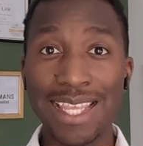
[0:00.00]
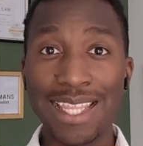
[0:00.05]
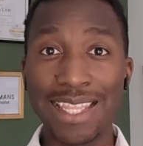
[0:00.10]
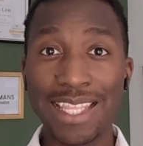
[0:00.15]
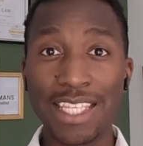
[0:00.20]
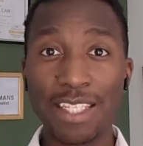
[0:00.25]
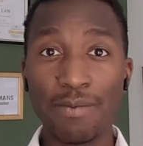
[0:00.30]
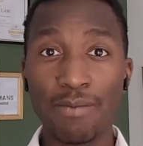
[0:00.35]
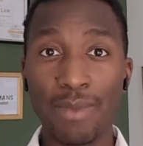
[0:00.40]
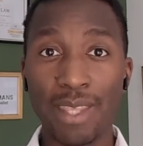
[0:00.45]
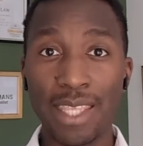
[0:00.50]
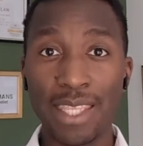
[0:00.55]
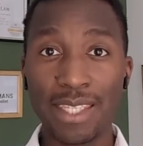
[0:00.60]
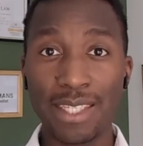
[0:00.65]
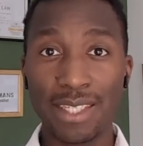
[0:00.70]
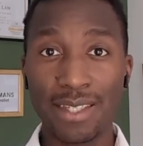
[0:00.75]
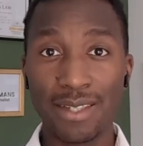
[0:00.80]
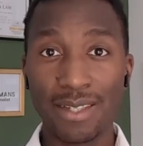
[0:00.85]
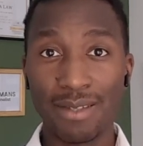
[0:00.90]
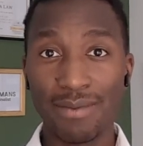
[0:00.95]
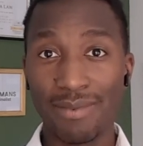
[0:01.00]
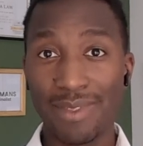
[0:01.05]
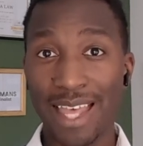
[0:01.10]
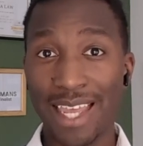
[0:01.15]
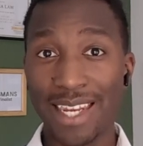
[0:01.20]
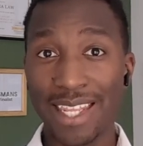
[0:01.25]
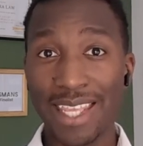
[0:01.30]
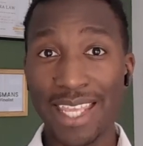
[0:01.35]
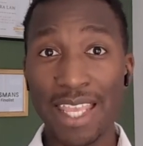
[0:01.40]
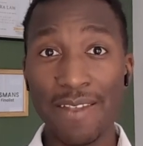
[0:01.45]
This means
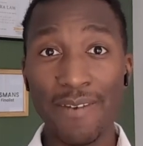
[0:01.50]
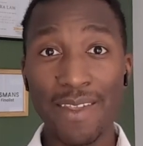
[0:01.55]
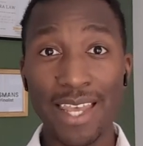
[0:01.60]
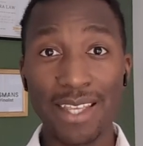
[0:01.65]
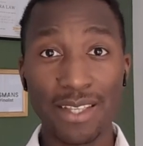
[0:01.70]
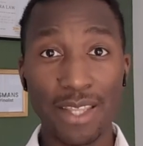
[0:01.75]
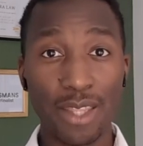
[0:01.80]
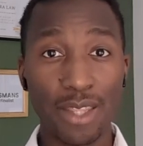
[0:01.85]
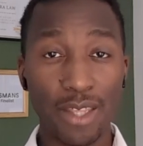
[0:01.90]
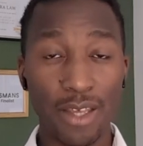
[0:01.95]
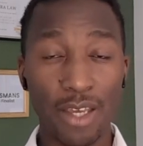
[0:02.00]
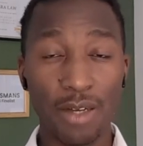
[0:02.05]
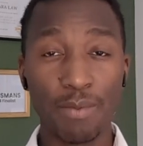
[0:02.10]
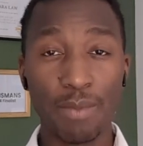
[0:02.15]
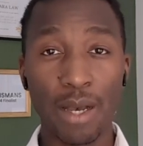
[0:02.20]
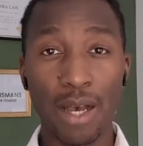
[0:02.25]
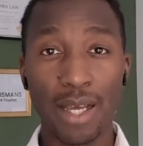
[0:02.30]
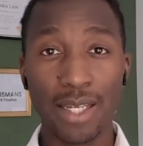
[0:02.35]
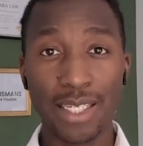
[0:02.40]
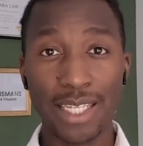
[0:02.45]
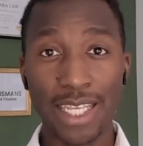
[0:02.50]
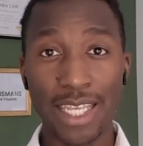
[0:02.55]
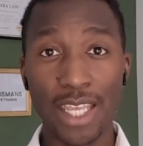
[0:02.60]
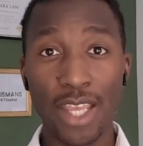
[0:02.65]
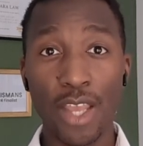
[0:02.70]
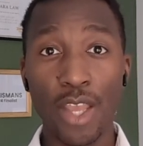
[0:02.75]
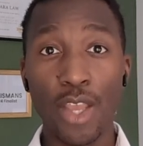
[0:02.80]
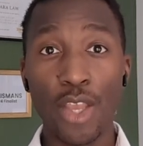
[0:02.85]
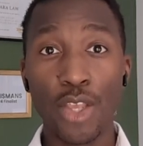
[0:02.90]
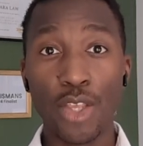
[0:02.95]
that even as a third party,
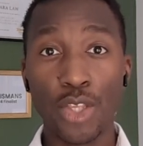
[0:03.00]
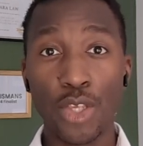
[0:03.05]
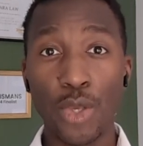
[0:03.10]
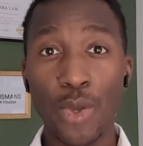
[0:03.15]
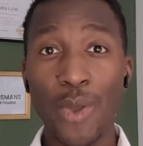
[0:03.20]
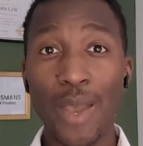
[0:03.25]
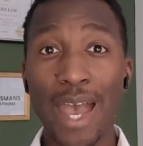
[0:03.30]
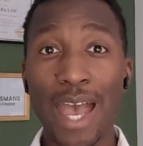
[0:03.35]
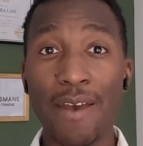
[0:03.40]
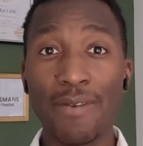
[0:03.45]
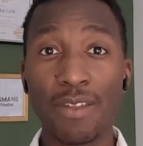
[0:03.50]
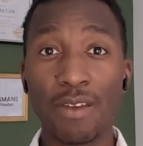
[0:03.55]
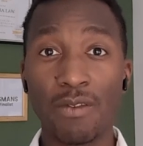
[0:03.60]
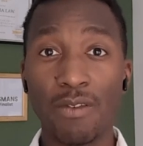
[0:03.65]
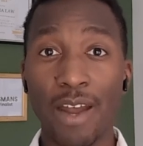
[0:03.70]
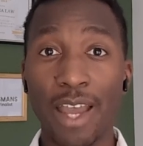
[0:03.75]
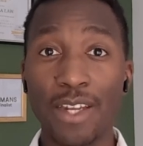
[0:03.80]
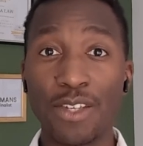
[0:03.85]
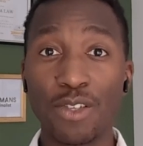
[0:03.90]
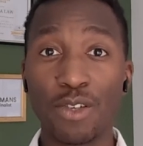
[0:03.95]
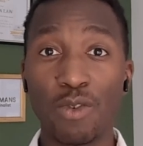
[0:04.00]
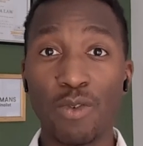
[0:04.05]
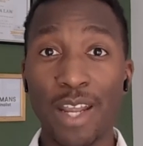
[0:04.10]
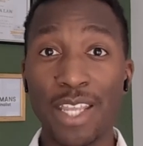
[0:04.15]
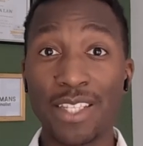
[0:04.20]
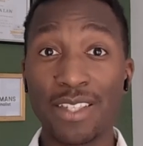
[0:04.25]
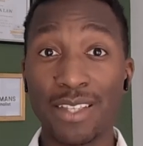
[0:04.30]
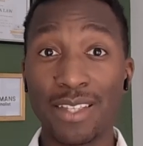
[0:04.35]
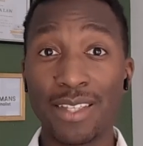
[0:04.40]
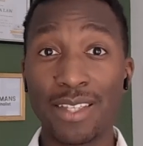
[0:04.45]
you have the right to
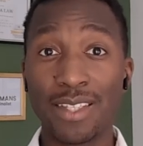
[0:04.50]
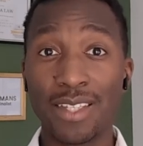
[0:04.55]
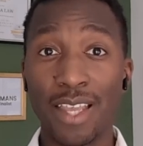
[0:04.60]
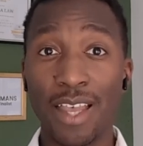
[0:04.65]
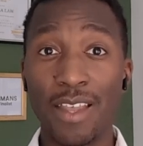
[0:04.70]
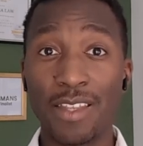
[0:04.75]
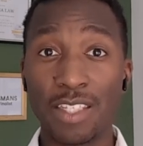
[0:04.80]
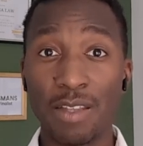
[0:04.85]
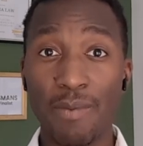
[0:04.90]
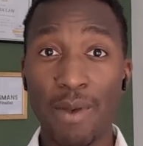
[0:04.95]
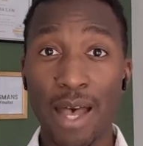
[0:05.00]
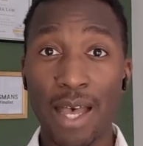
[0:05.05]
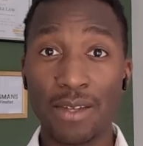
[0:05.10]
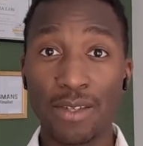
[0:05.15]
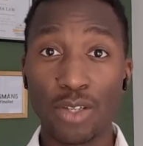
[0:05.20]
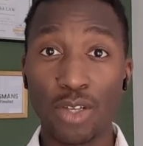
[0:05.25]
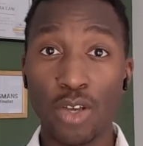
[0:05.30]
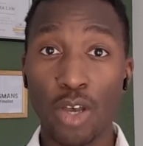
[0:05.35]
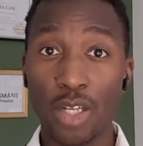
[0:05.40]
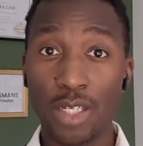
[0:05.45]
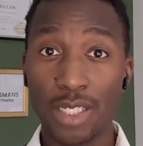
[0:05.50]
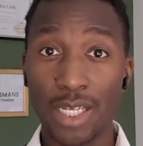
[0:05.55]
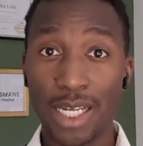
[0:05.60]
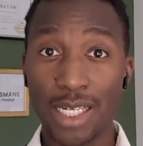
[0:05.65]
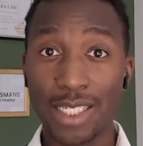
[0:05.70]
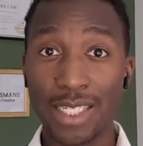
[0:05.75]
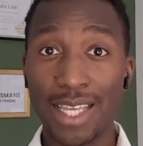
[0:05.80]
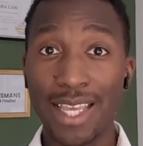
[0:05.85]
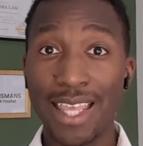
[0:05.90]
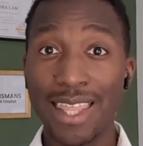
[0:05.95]
raise concerns about
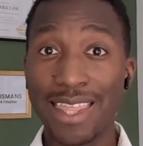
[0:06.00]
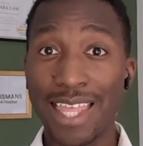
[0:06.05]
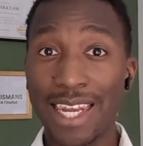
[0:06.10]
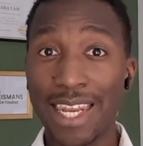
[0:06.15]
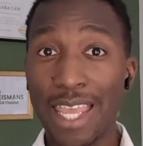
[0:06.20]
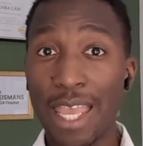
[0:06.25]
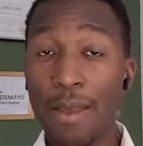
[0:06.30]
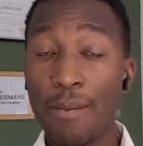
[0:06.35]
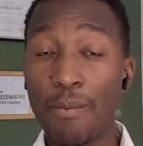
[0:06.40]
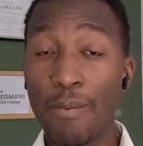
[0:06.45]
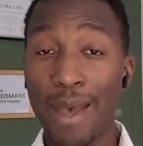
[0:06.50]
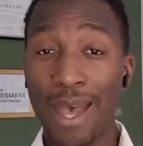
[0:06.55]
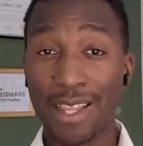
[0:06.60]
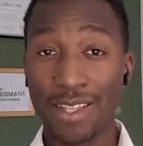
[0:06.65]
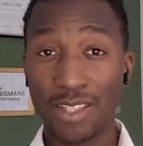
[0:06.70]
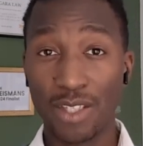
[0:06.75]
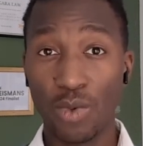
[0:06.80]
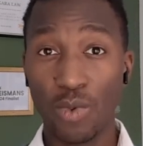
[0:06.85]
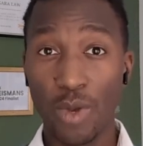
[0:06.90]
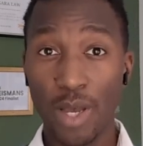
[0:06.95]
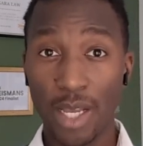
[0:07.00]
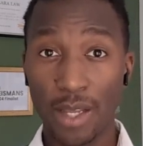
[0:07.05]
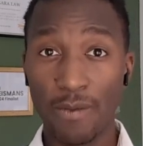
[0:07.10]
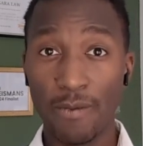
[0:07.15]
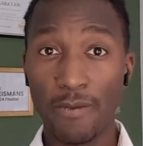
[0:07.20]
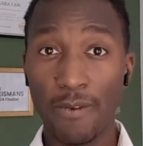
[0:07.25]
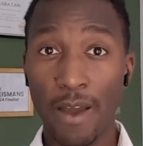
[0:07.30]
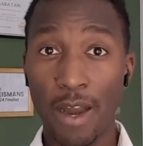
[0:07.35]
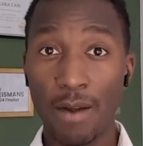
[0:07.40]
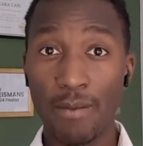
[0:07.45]
conduct that impacts the work
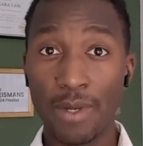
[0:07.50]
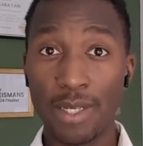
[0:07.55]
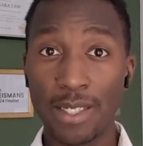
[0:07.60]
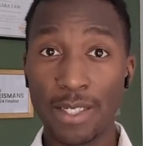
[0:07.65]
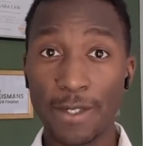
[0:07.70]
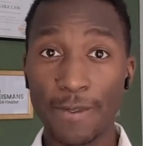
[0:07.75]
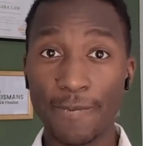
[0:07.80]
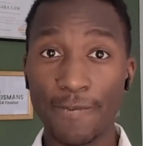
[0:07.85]
environment.